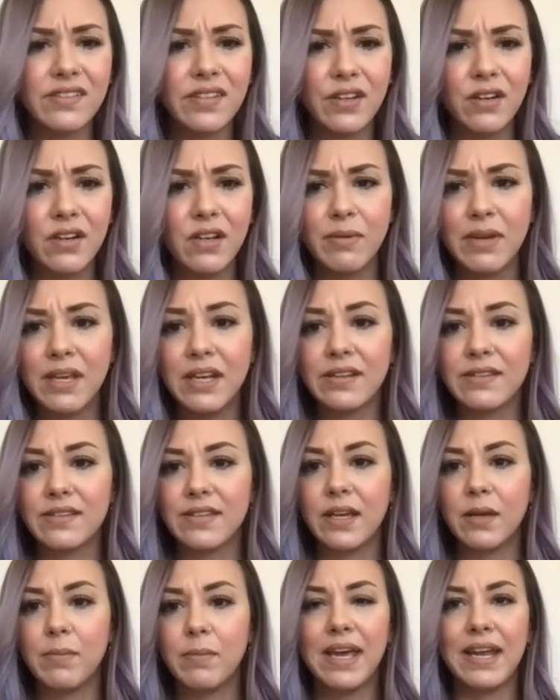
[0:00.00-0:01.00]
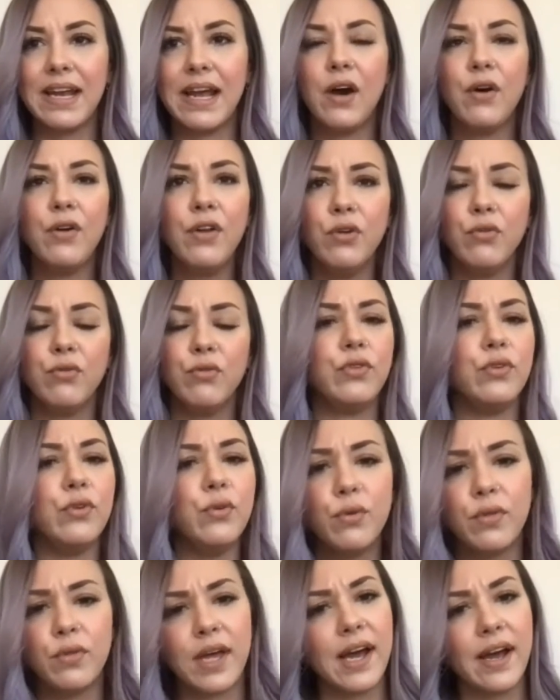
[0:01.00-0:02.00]
You know what I mean? It's like, man, how do you
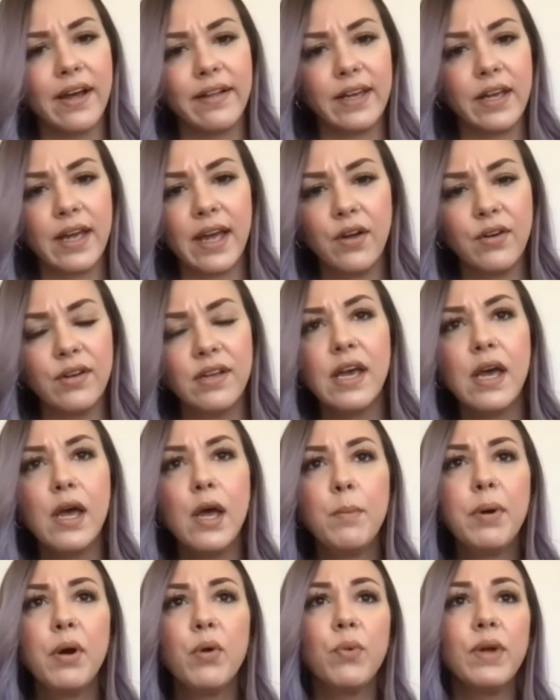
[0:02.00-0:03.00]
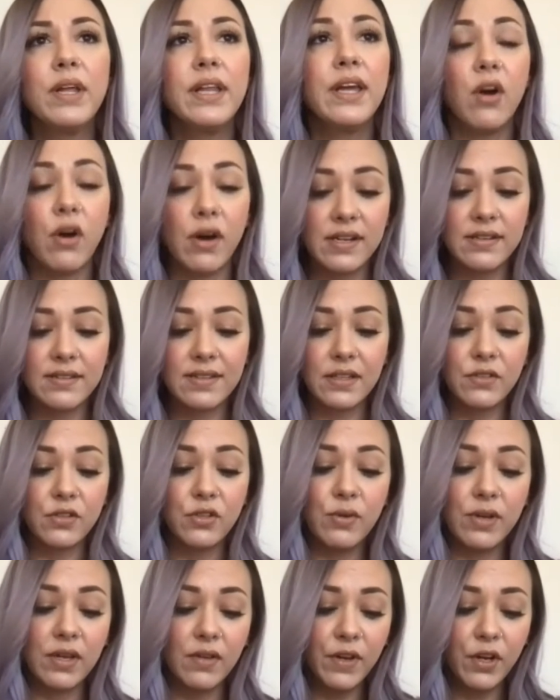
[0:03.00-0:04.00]
do that? Like but really honestly
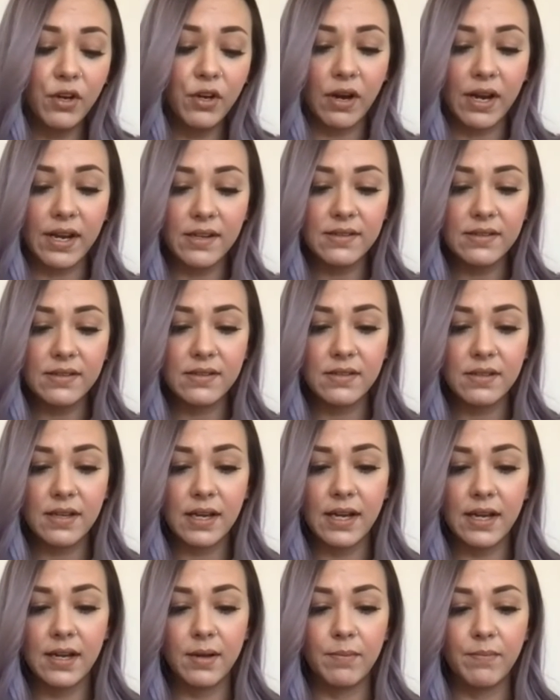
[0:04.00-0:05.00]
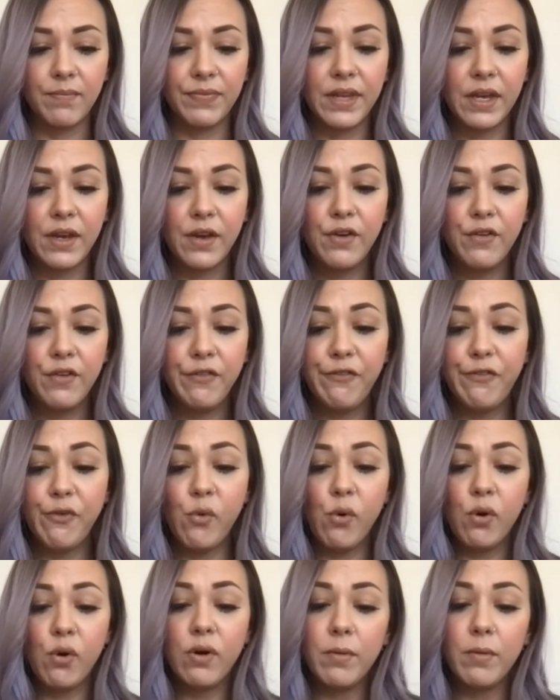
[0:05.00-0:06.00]
too, giving grace
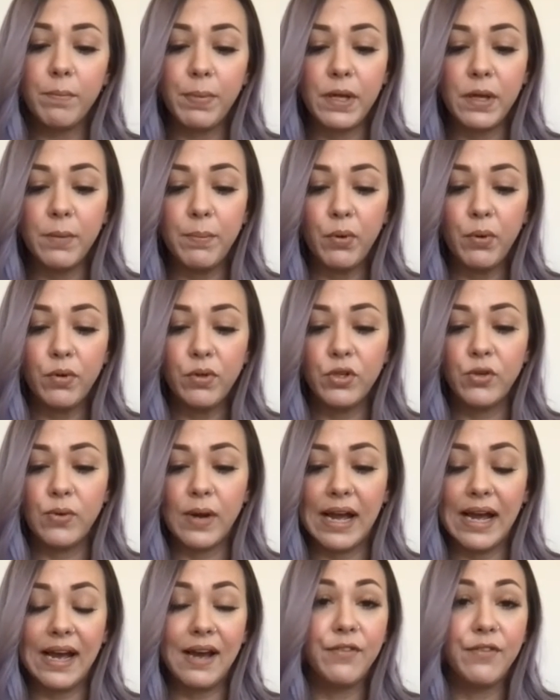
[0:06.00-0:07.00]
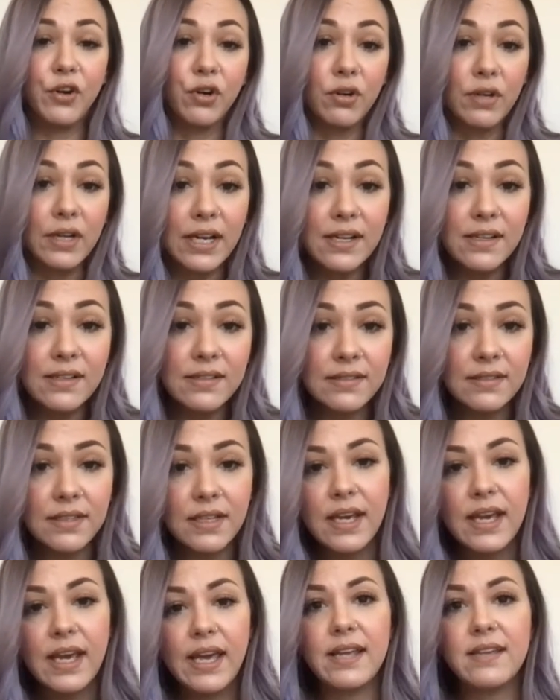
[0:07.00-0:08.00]
for people who have hurt us
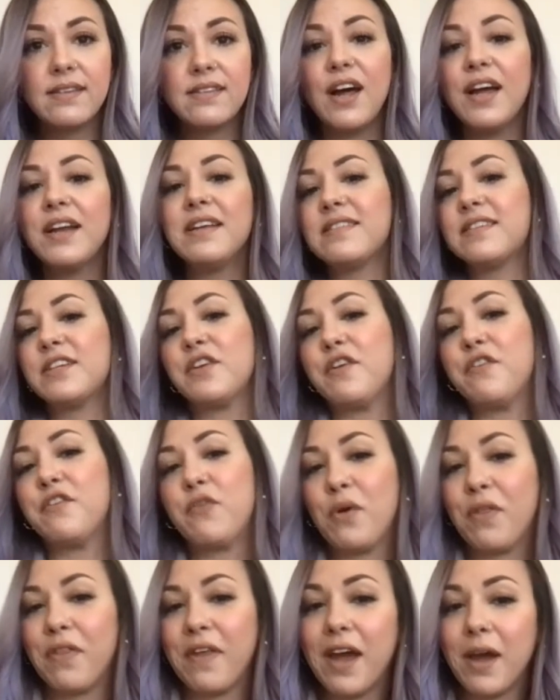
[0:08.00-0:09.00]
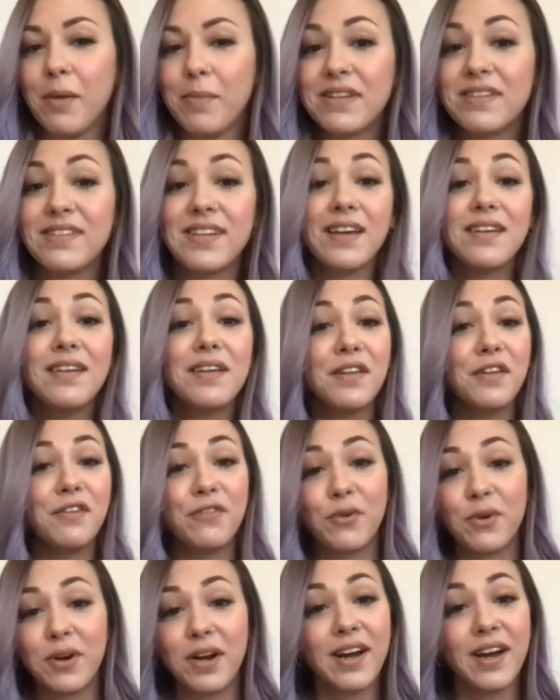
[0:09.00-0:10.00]
is not necessarily for them. It's technically
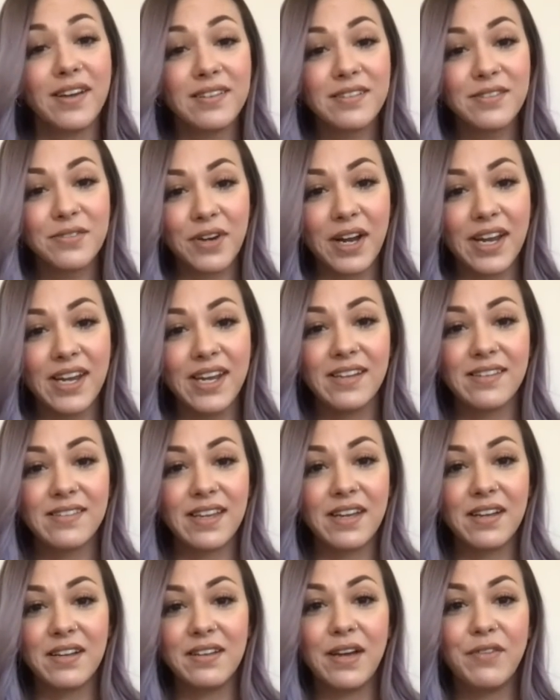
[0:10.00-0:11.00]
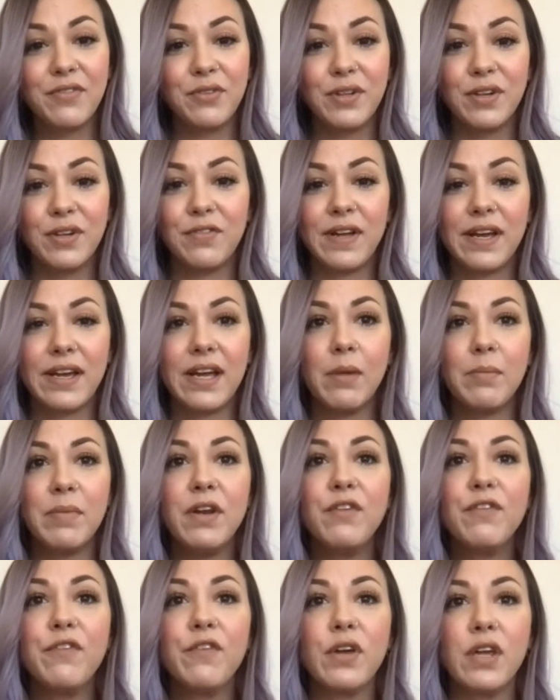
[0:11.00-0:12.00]
for us, right? It's like a level of like, I'm
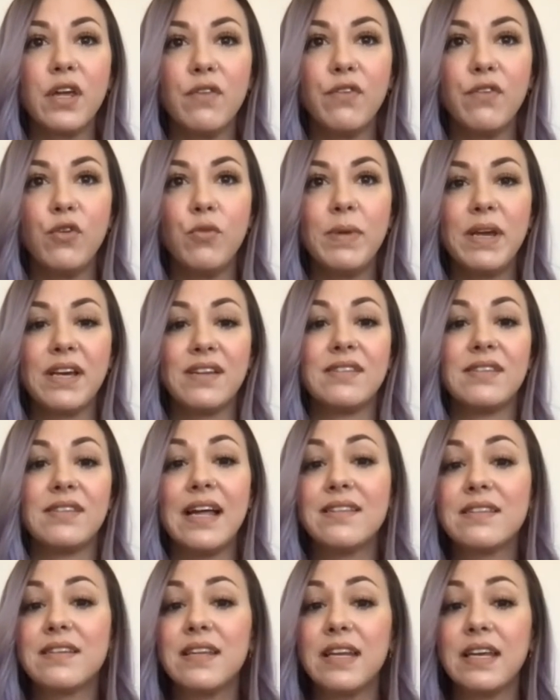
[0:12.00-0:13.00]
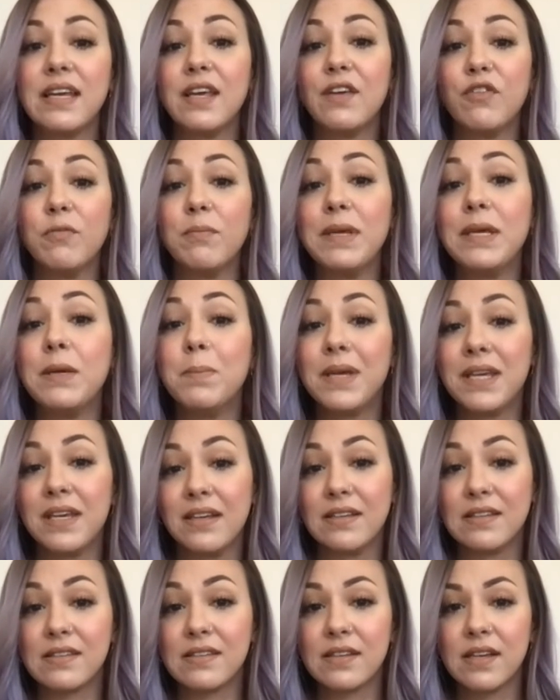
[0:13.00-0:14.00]
going to forgive you because that's going to give me
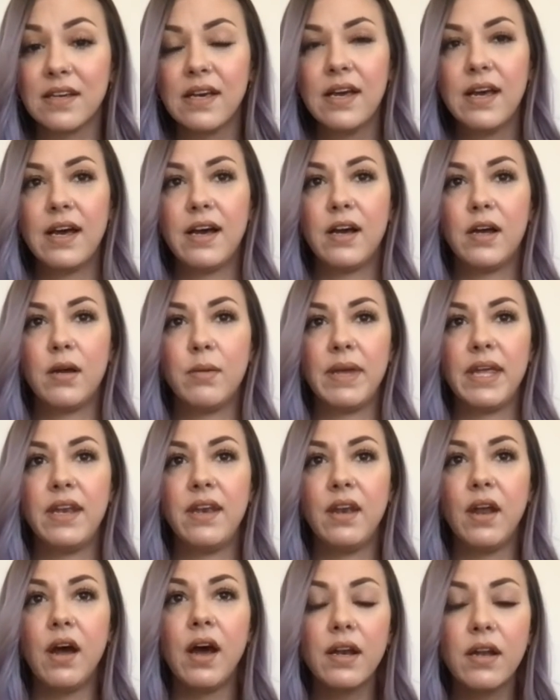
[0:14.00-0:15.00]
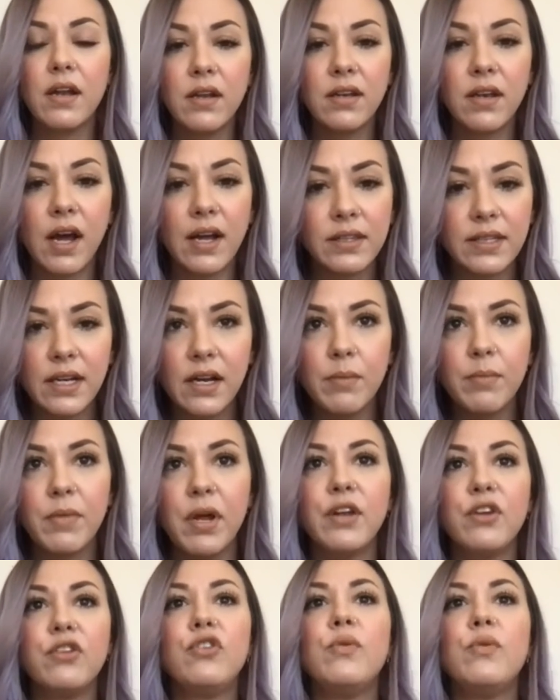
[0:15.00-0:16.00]
peace. And not that I'm
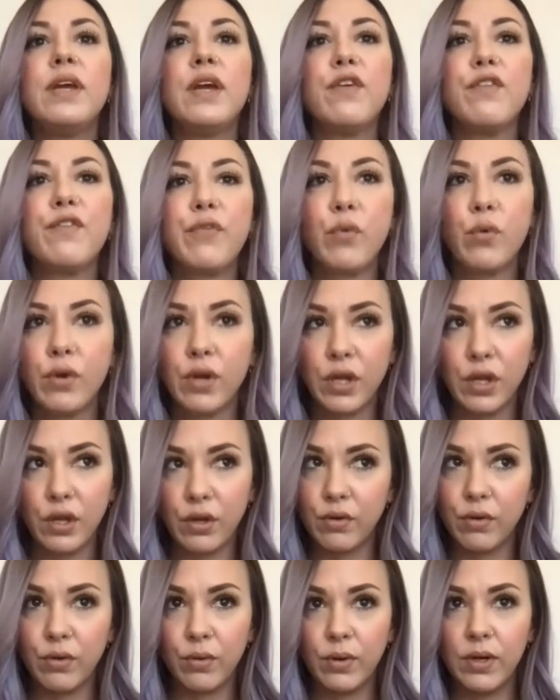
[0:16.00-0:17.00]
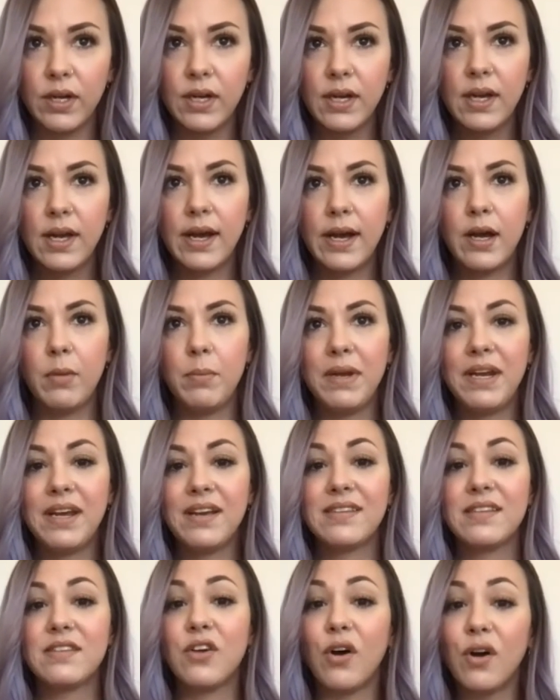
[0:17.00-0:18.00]
not doing it for you,
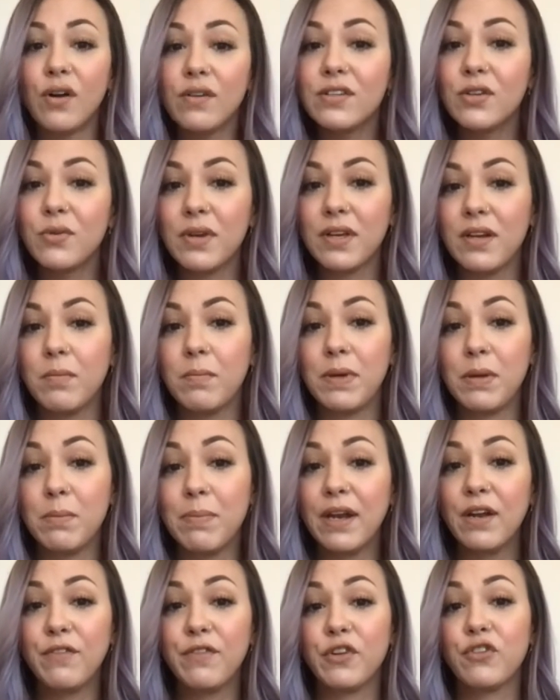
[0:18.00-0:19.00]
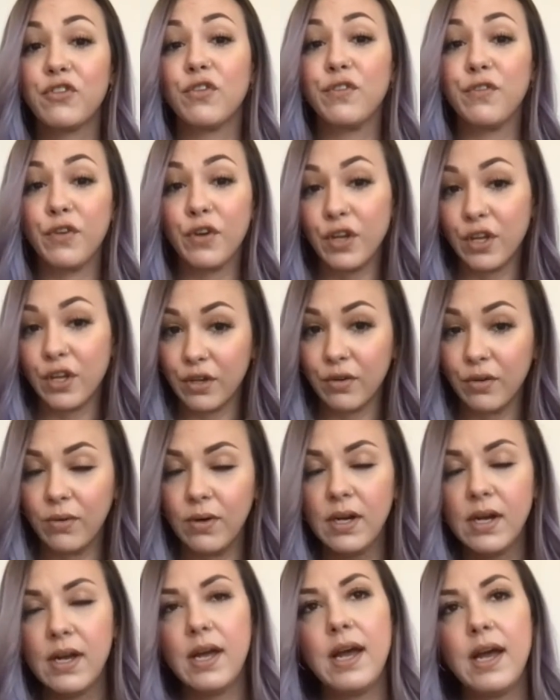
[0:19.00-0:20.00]
because it's also going to be beneficial for you.